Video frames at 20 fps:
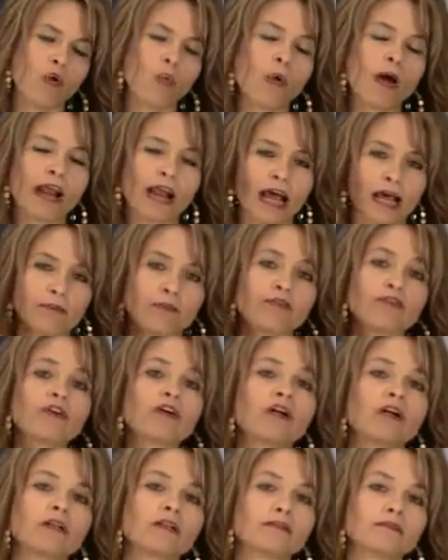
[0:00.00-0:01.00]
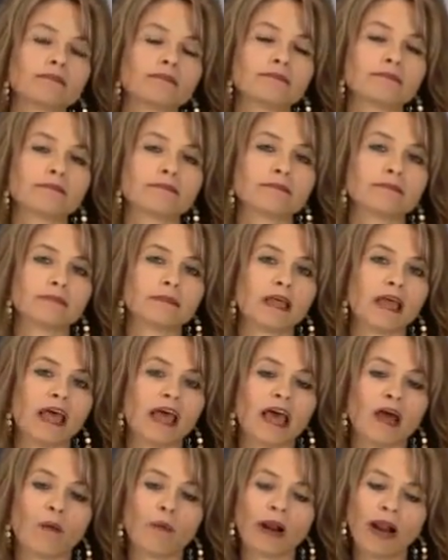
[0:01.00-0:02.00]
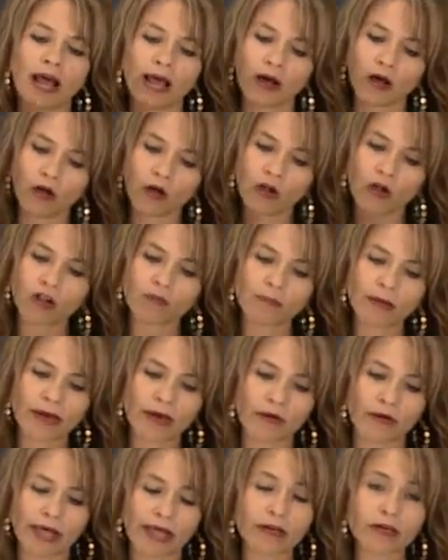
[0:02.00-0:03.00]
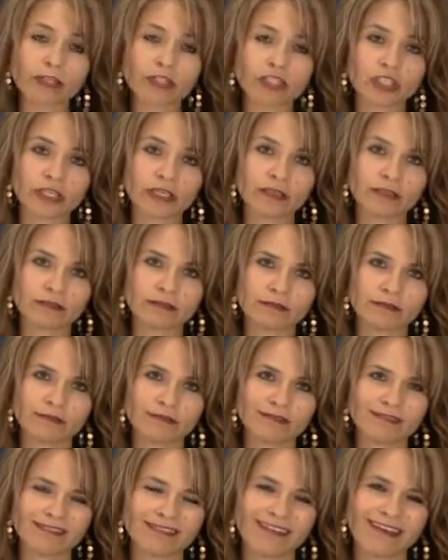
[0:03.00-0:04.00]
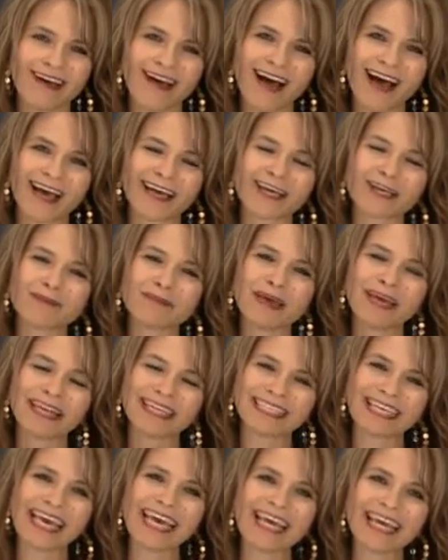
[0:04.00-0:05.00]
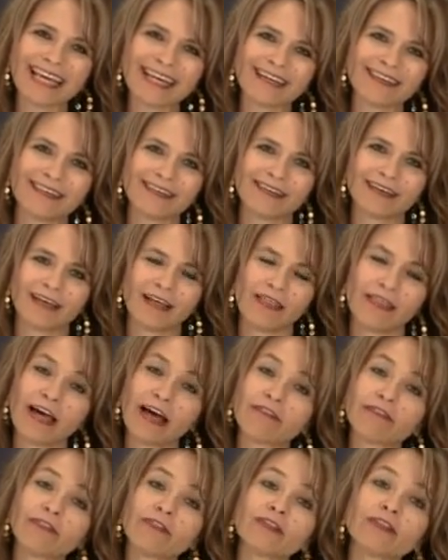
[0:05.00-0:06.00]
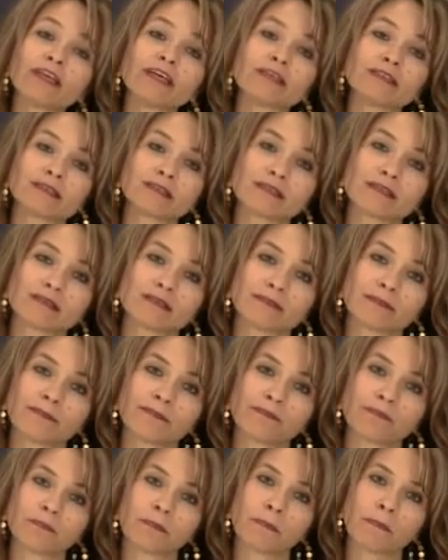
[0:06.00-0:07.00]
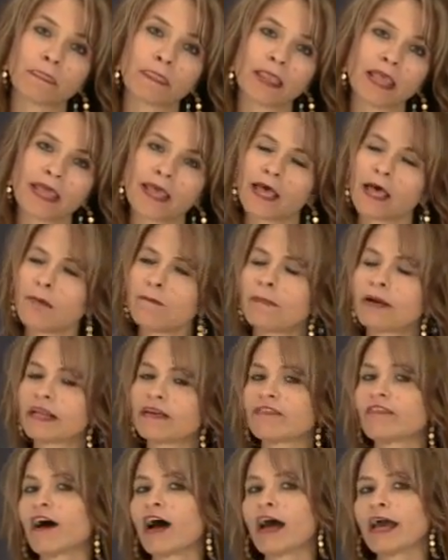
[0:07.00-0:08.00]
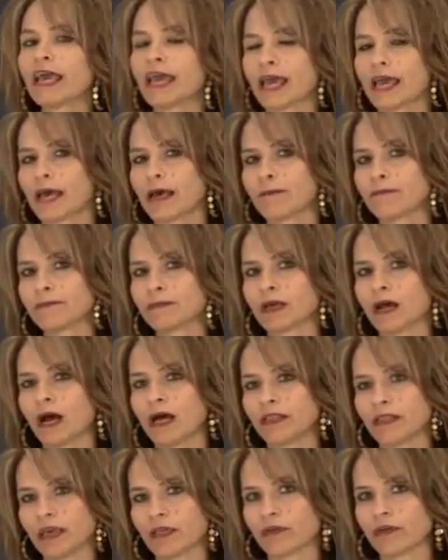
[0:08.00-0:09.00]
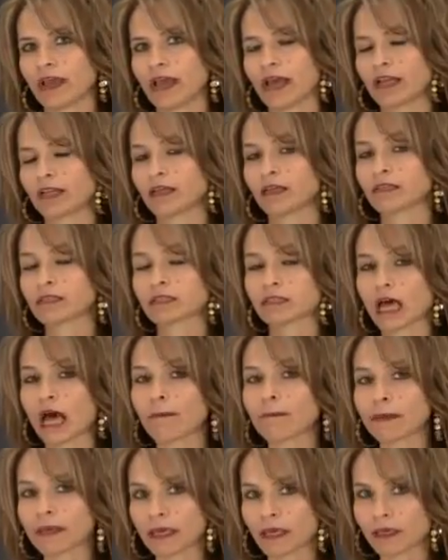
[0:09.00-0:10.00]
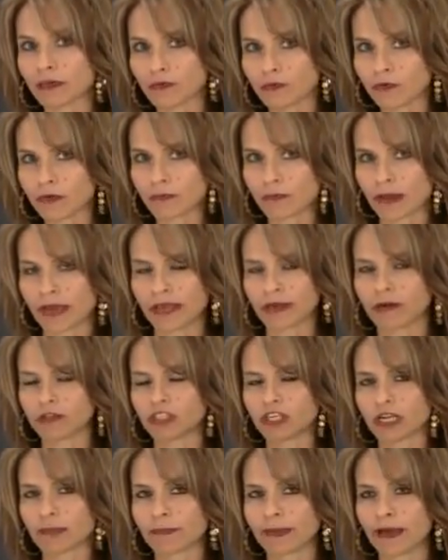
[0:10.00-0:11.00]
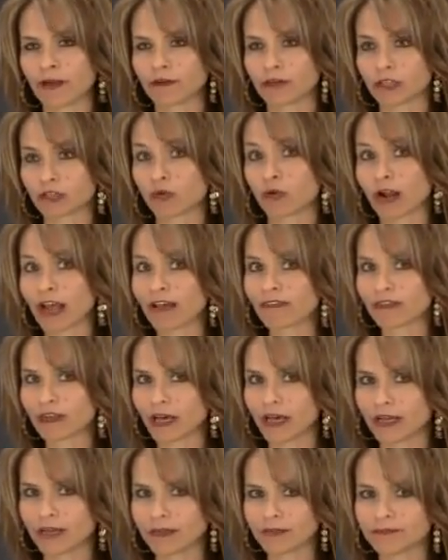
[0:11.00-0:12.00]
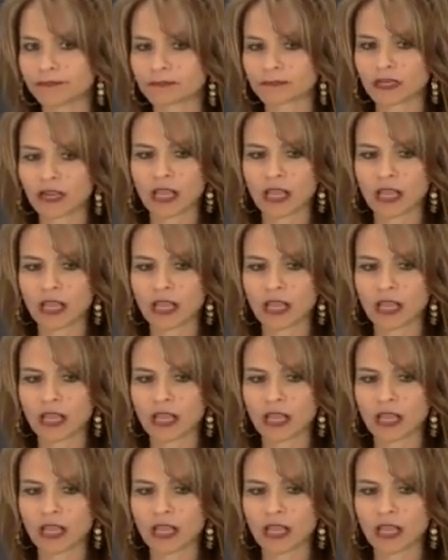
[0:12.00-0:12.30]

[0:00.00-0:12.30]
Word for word: when I'm full. And when I hold my own energy, I can maintain that fullness. But if I am, on the other hand, sloppy with my energetic boundaries or have none,